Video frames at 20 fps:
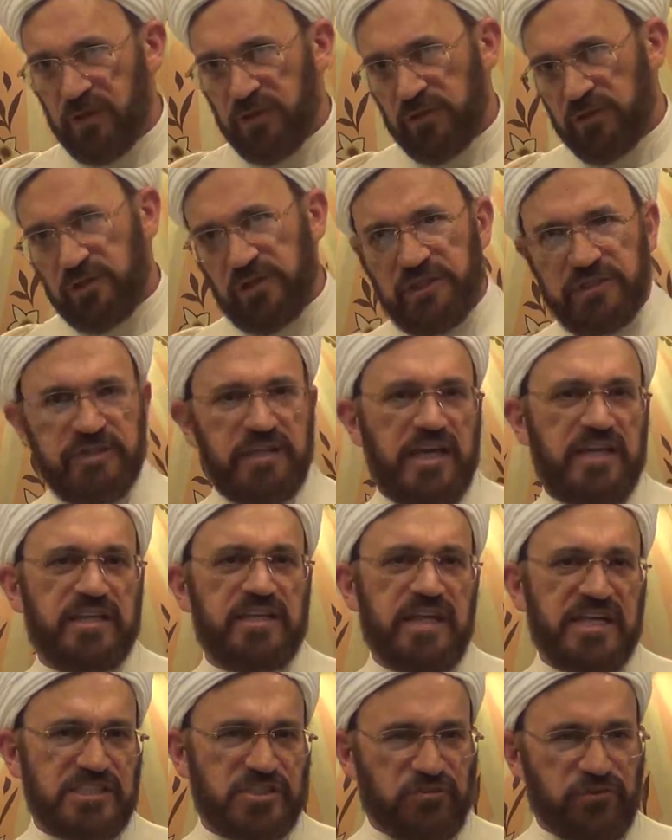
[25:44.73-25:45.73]
And
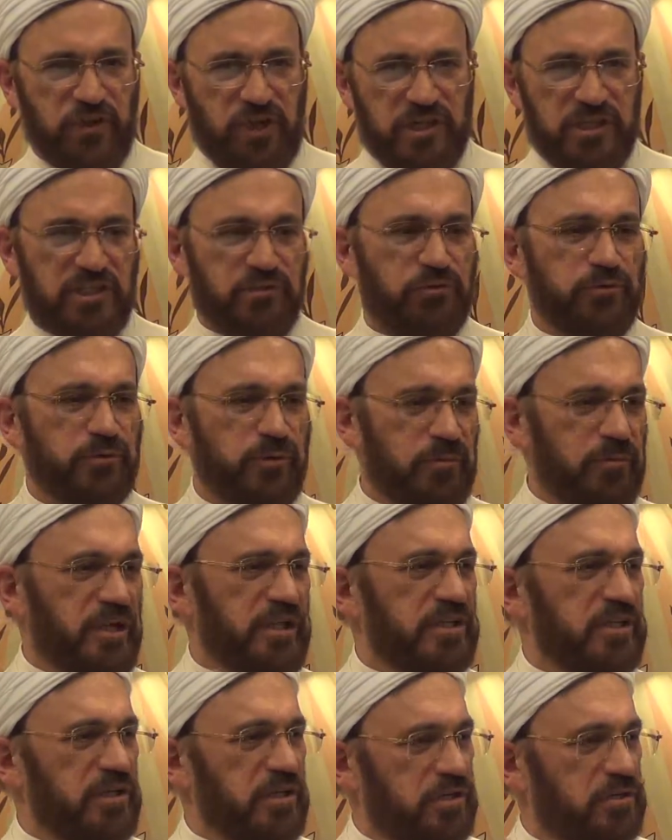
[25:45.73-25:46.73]
that's fine, if
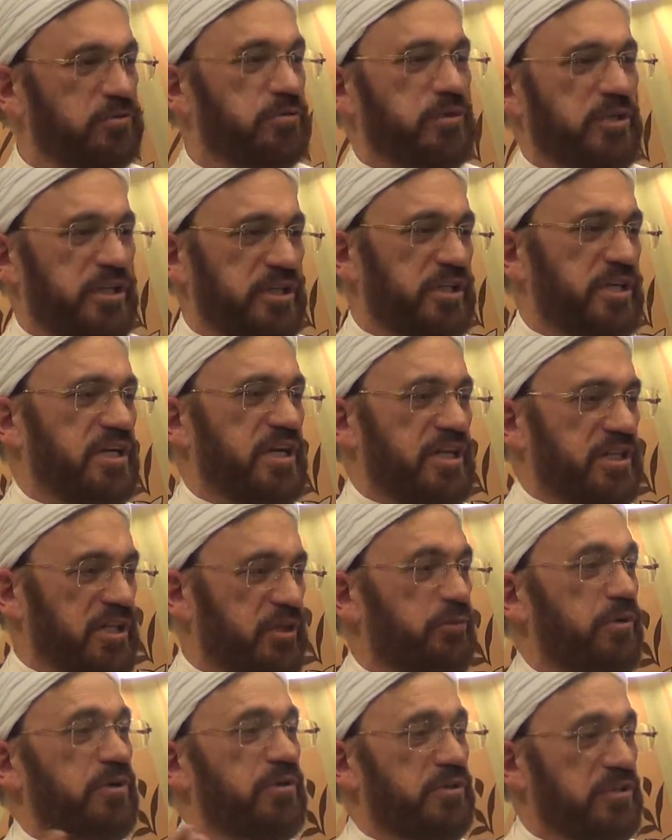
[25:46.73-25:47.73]
women they are together and they
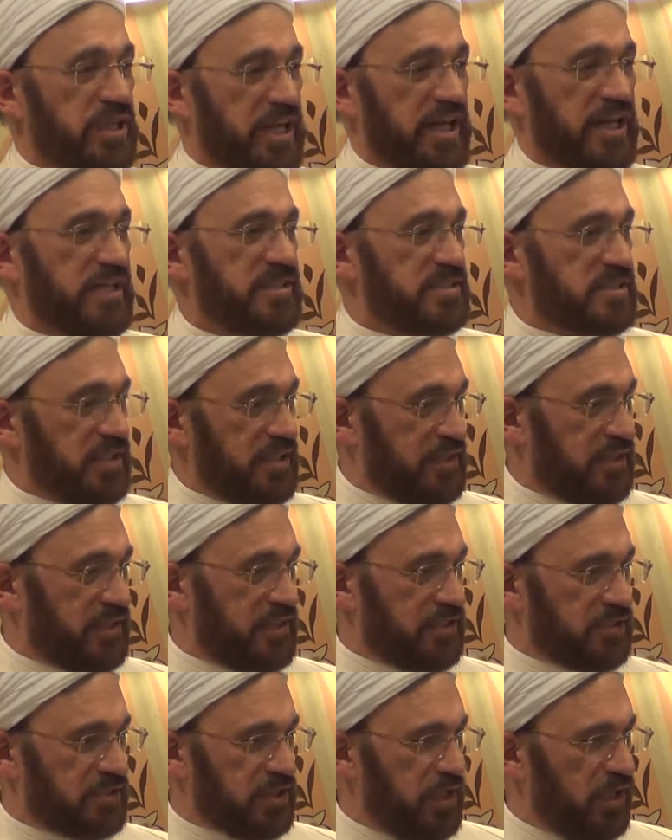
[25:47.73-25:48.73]
want to dance and there
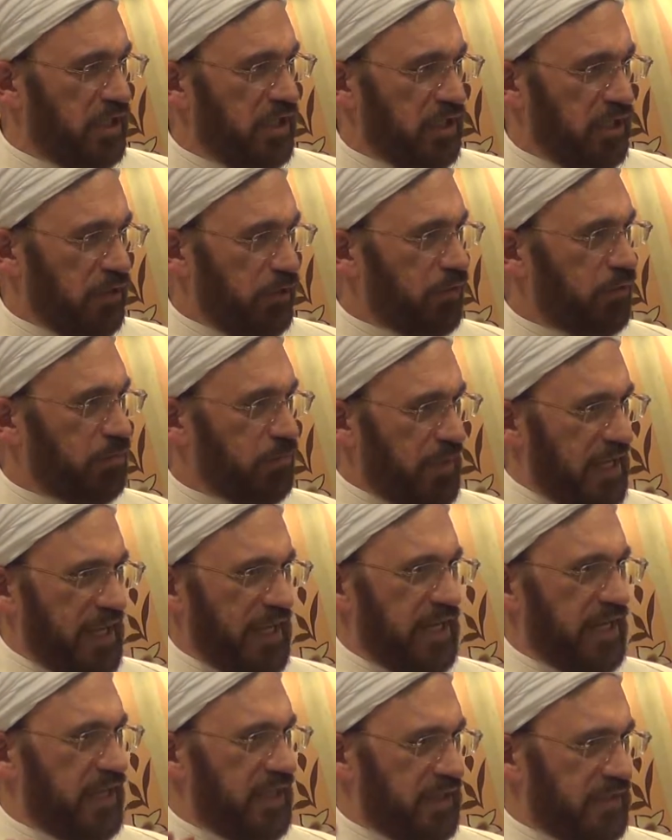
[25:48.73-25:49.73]
is no
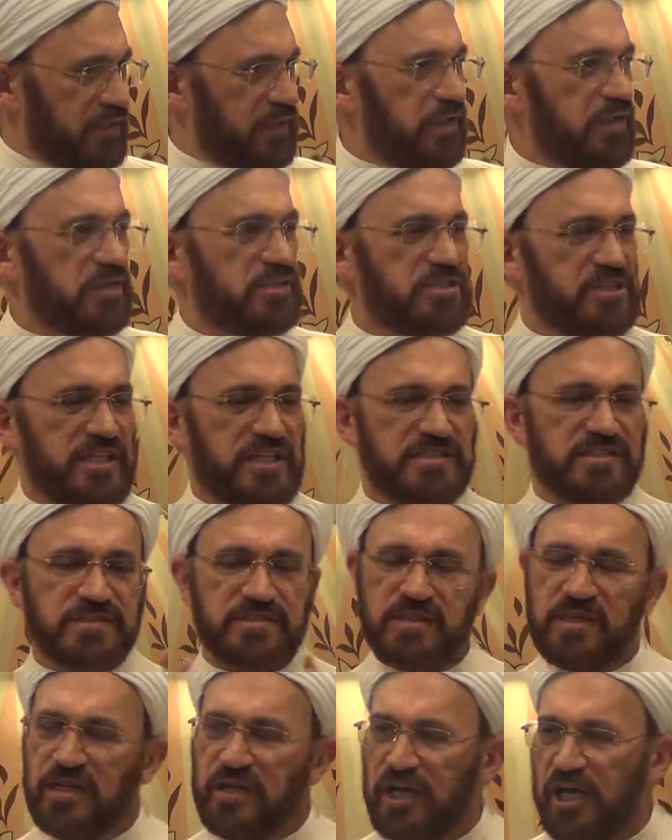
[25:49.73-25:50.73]
man and they are
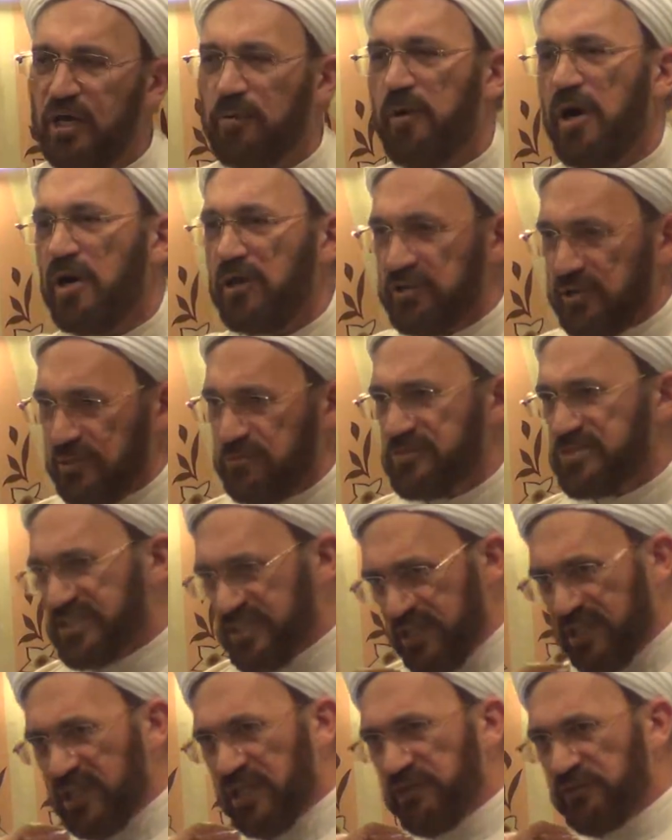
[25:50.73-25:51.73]
just among
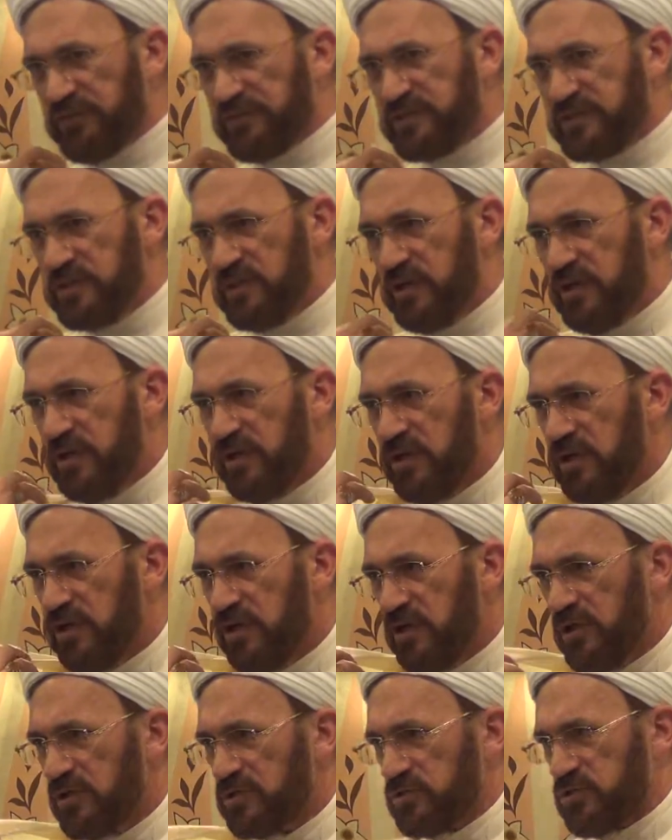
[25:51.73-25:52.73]
themselves,
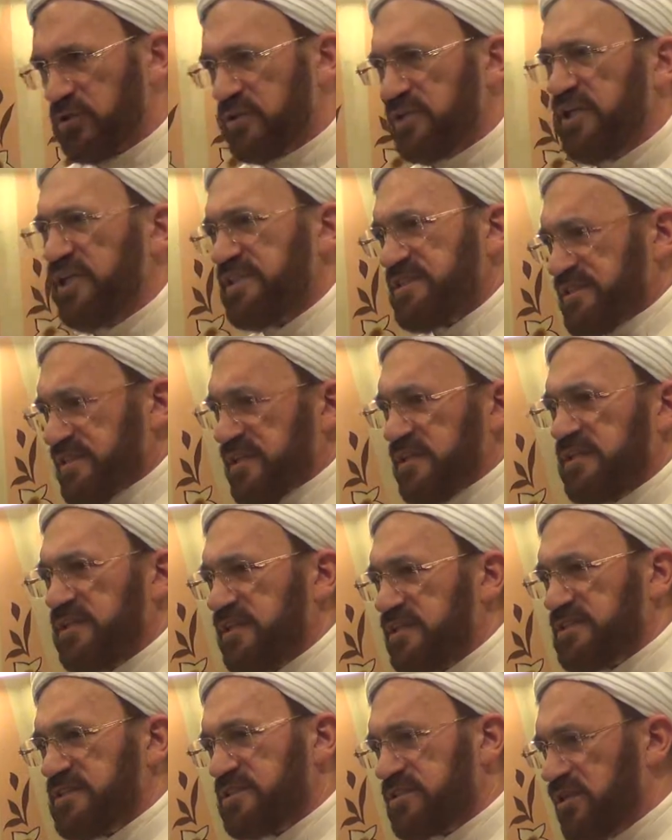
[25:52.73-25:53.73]
so they said,
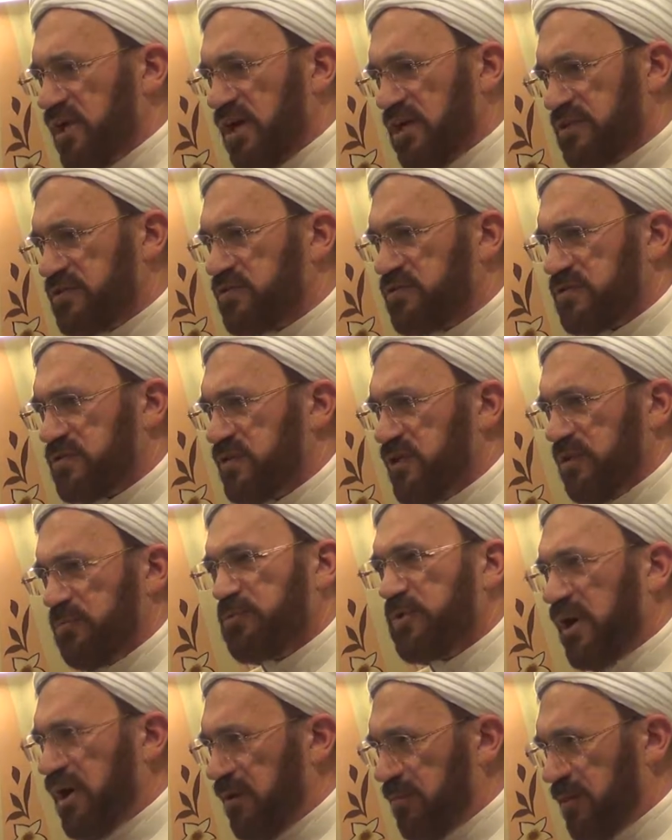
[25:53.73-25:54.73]
this is not a
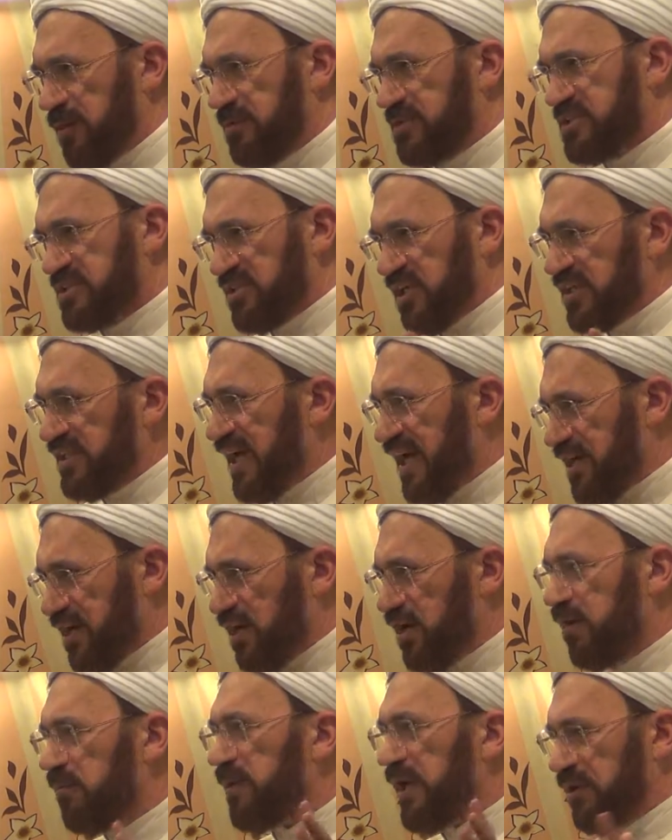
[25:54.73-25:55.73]
problem, it's not
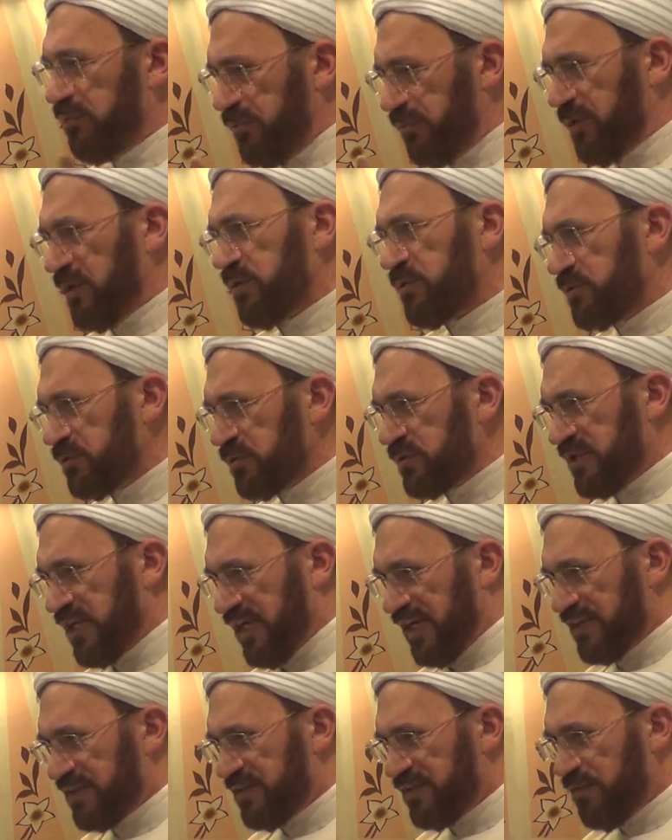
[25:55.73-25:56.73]
haram, and we want to do
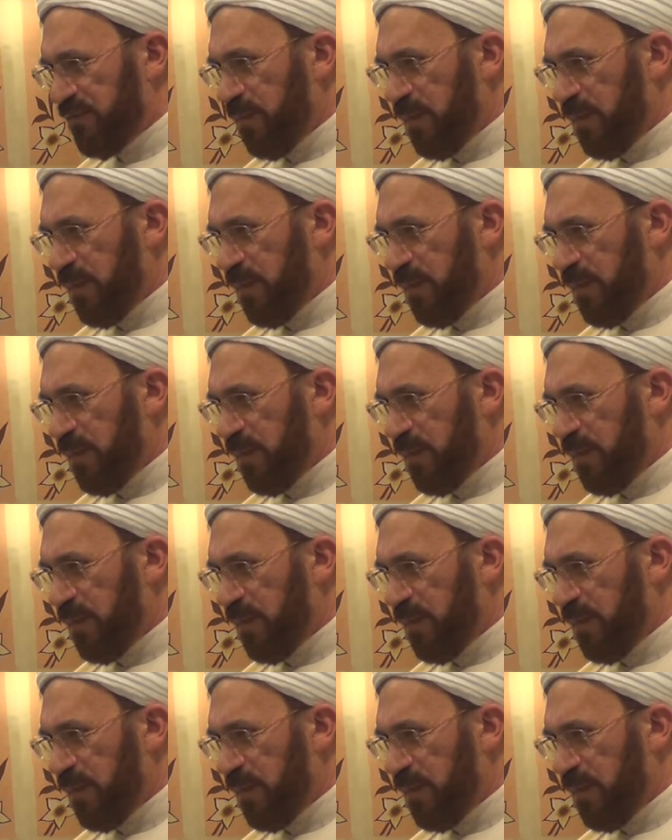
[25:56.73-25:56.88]
that.